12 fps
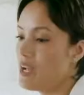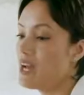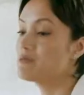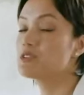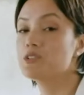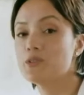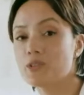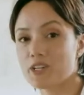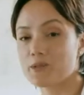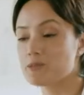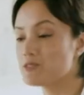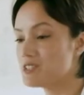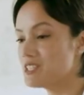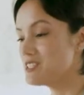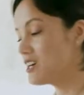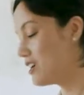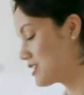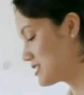have 2 herbs for
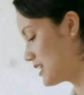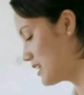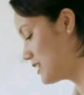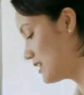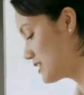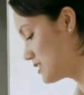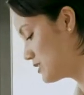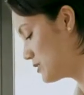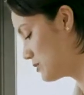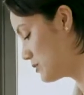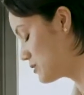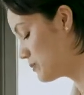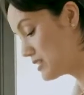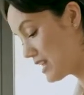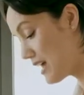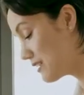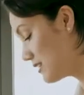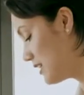detox that I like to use, but
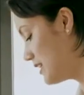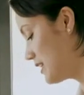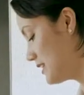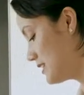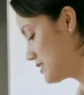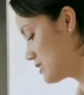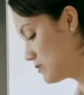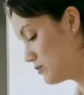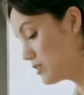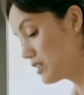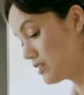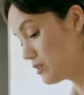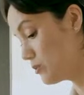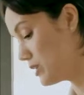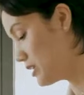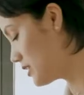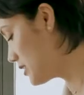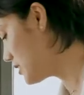dandelion is really the
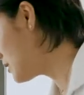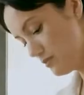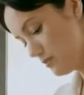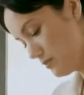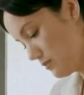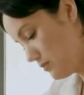winner.